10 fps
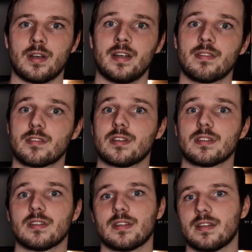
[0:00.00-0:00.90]
are
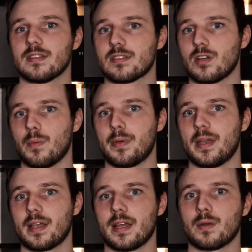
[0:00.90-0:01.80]
interested in this
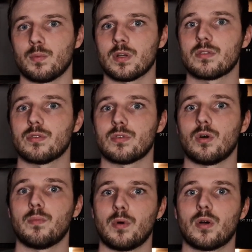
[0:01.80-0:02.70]
topic and want to
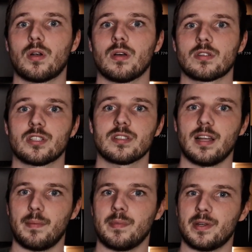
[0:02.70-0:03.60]
know more just
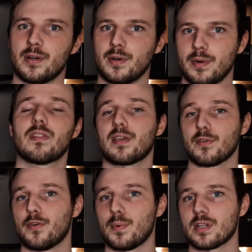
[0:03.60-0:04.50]
let me know thank you
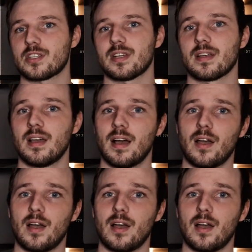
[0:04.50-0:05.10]
for watching